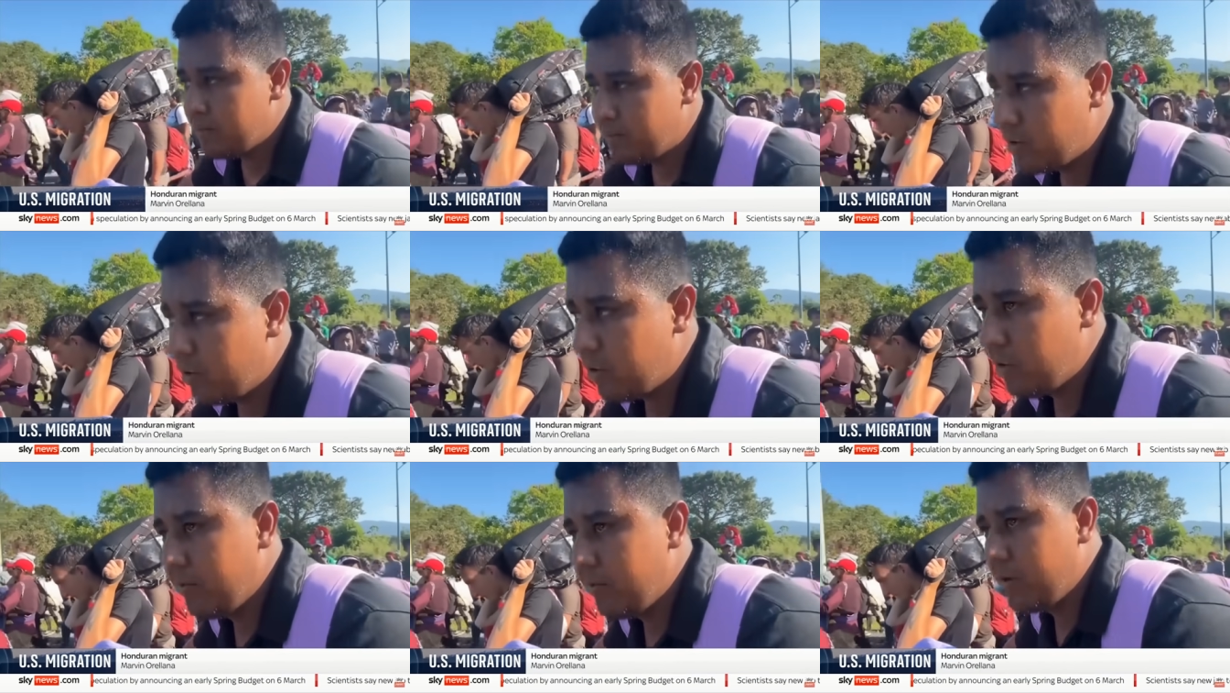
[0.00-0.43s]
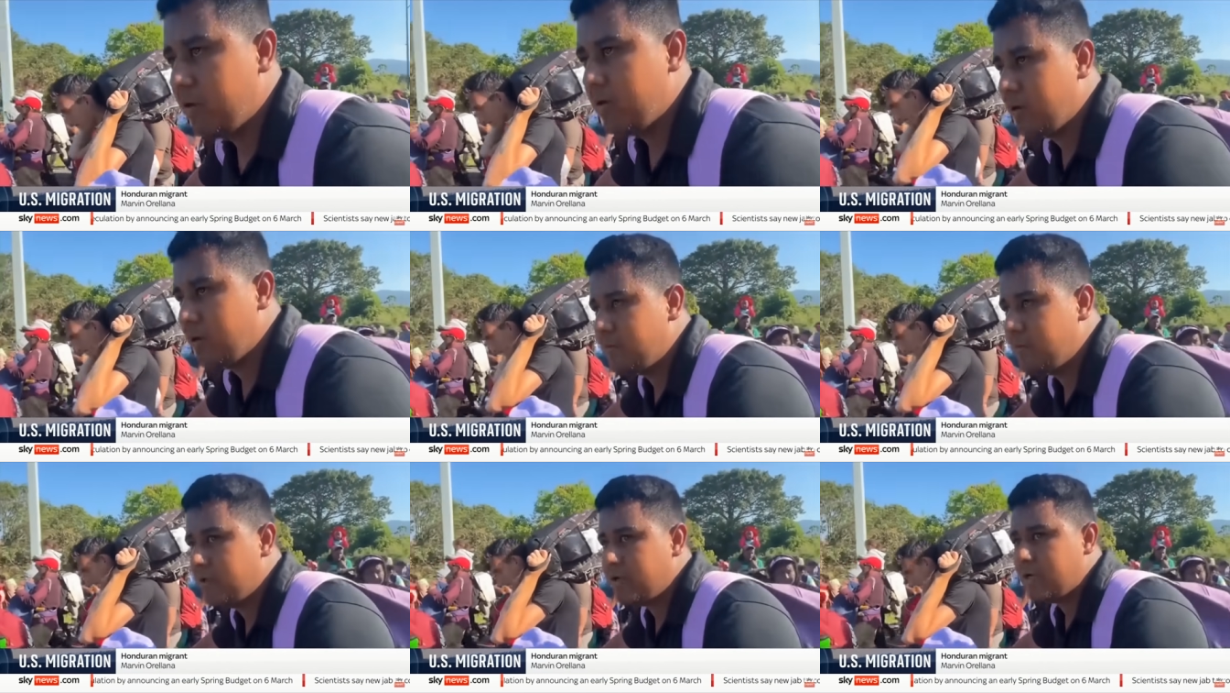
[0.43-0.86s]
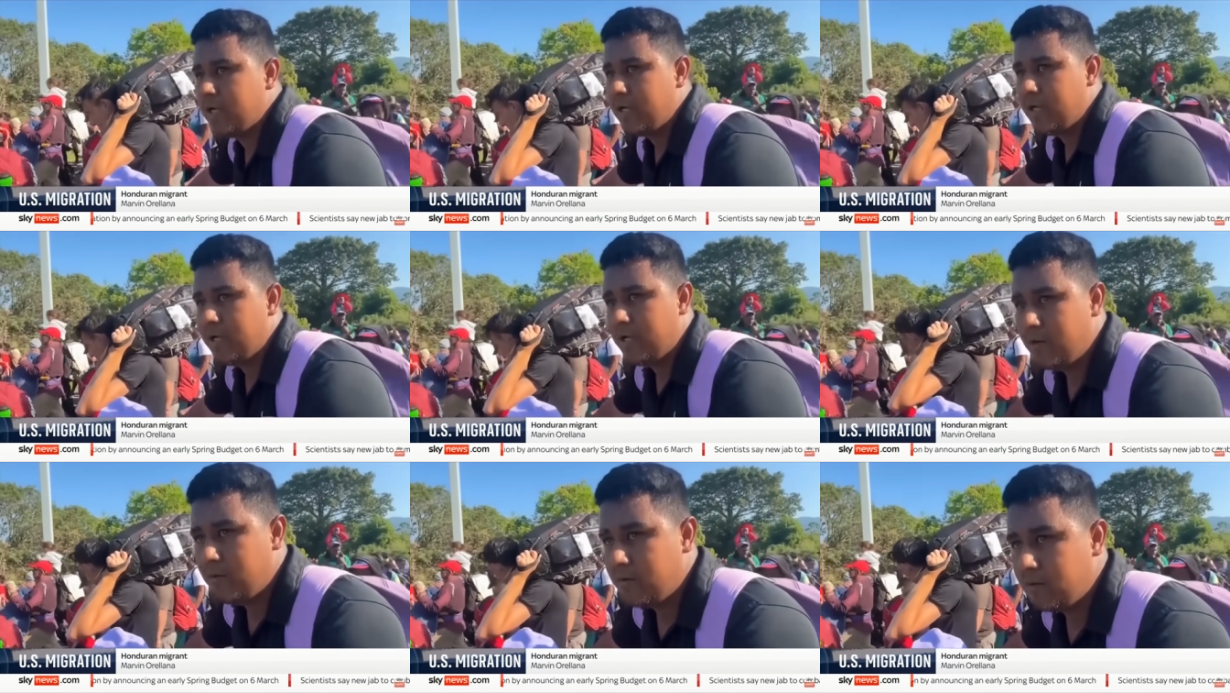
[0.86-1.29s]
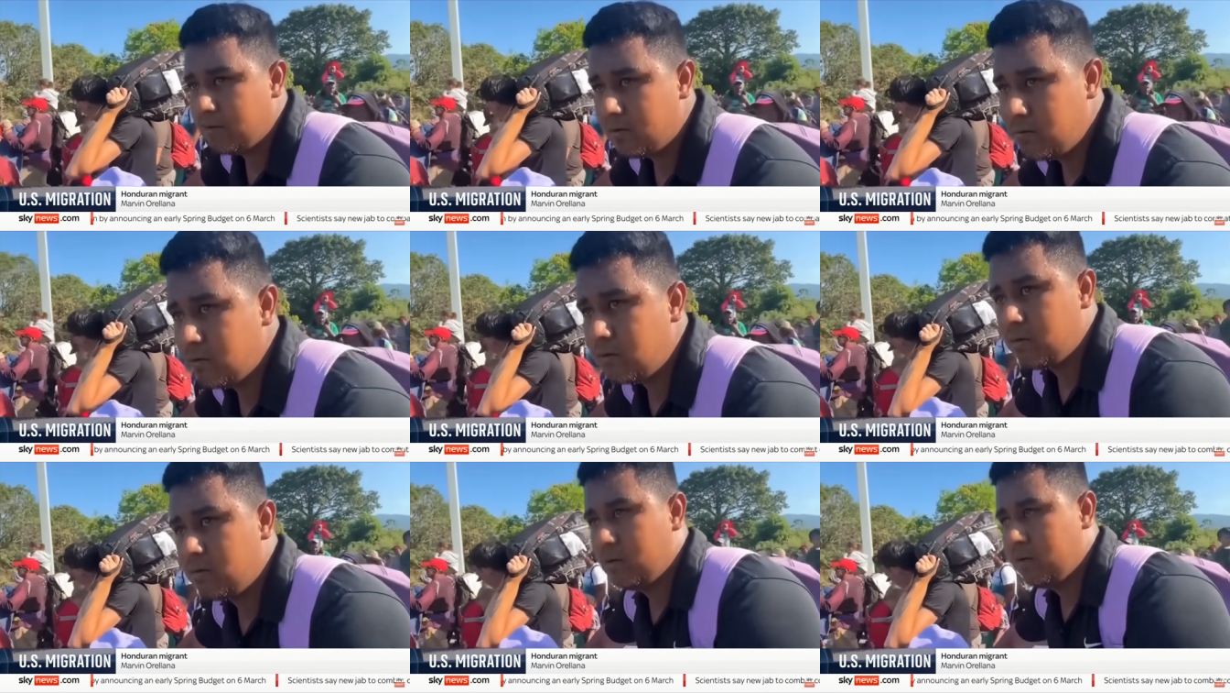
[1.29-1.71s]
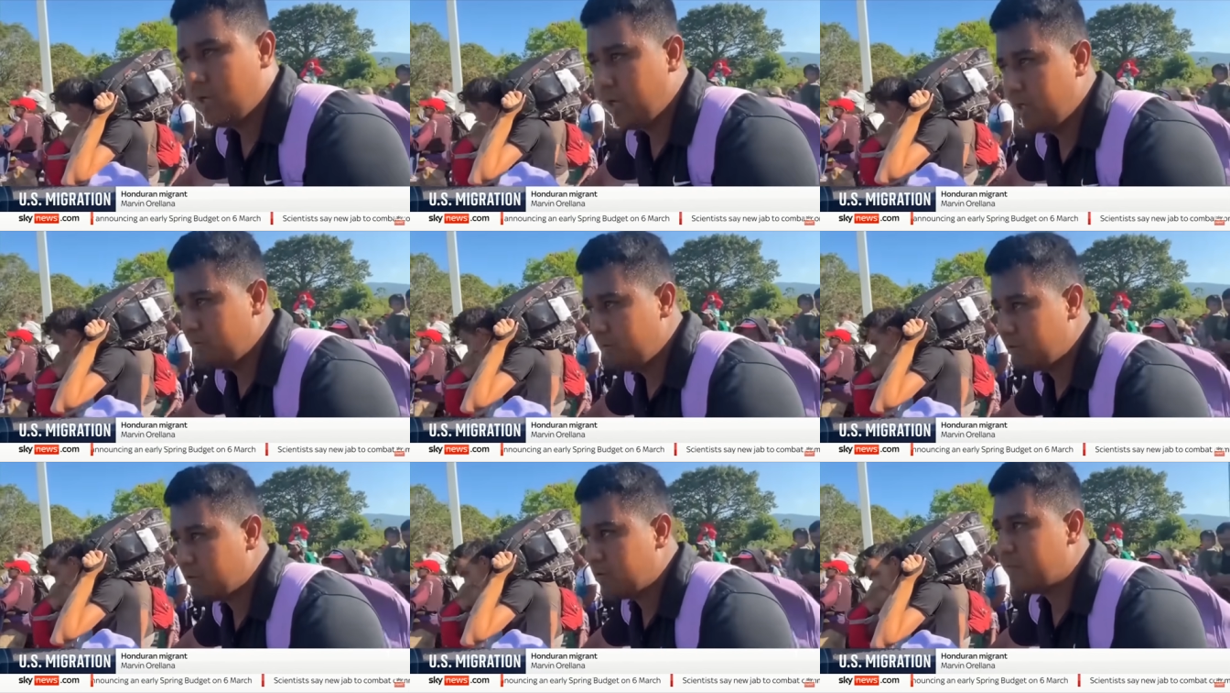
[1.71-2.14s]
bad situation around much of
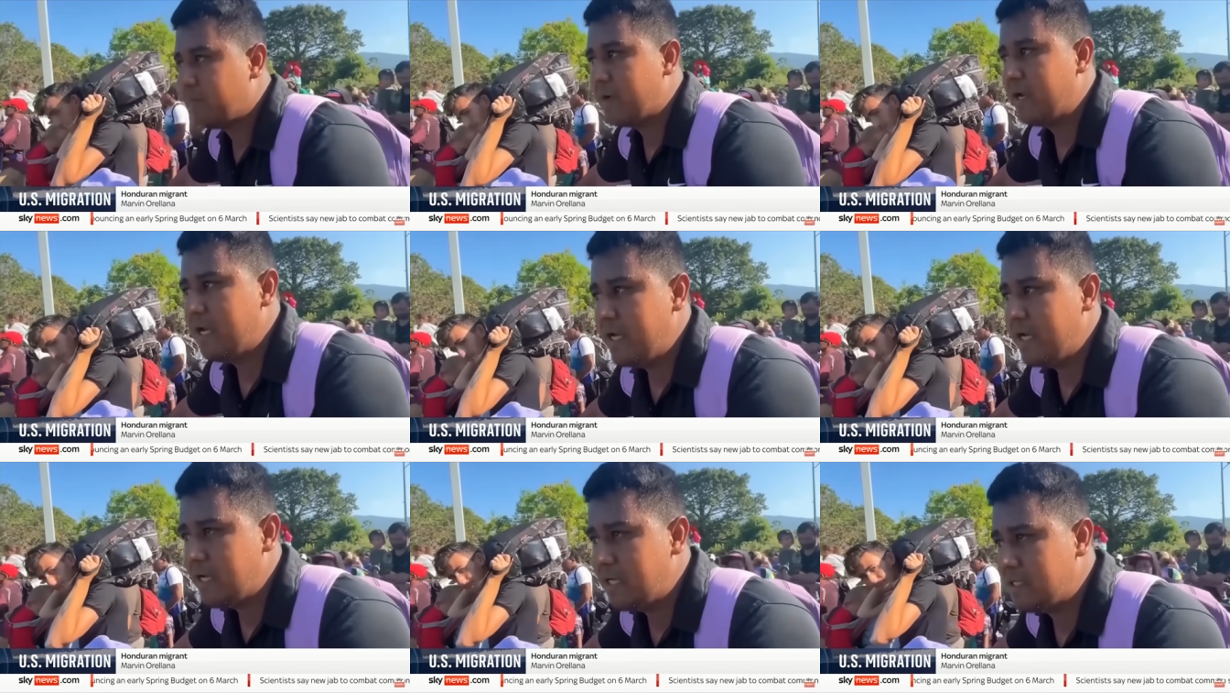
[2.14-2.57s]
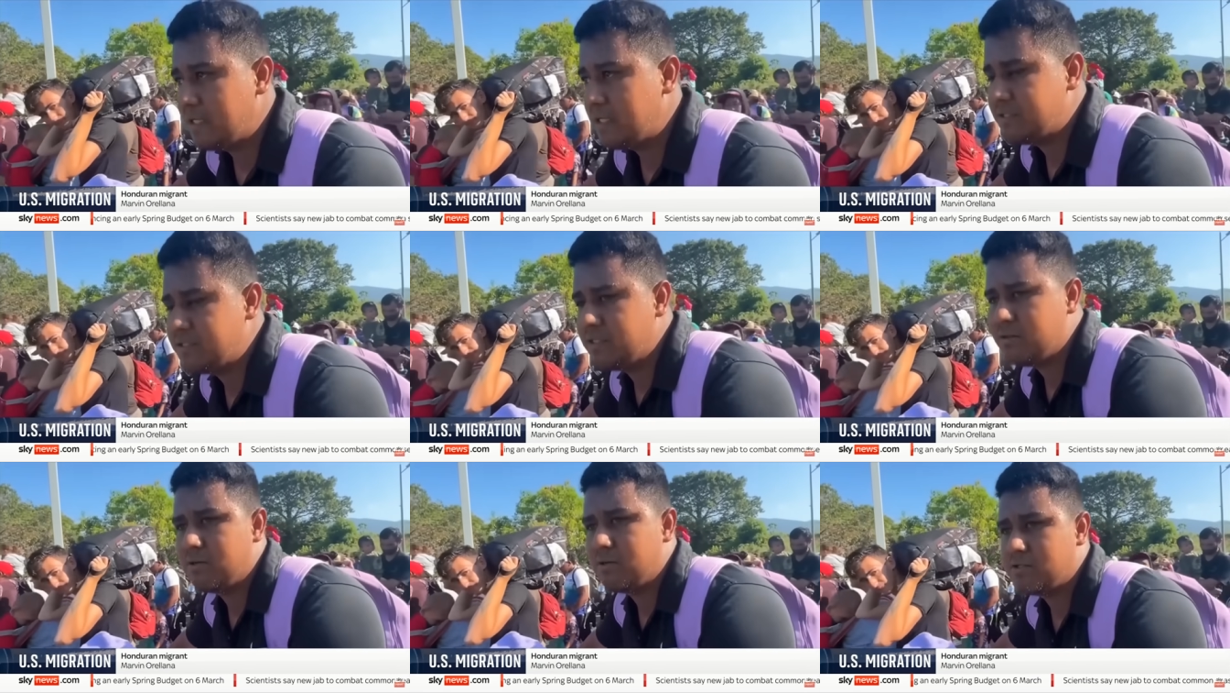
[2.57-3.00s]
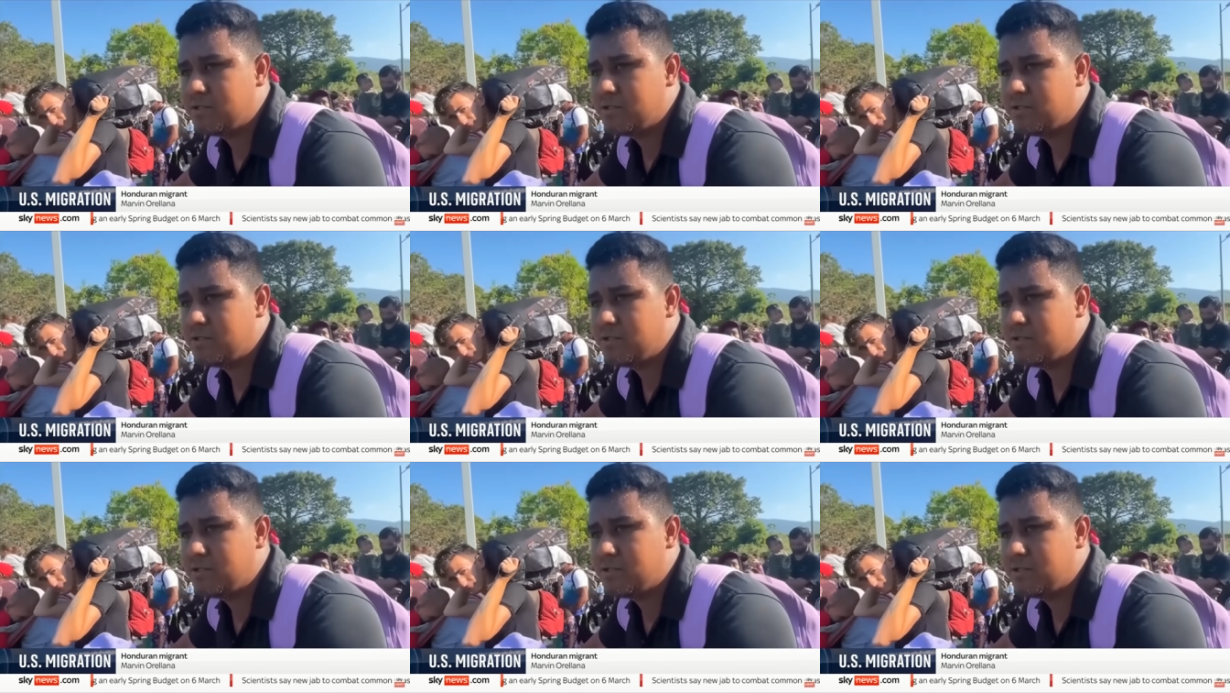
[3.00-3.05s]
the world that gets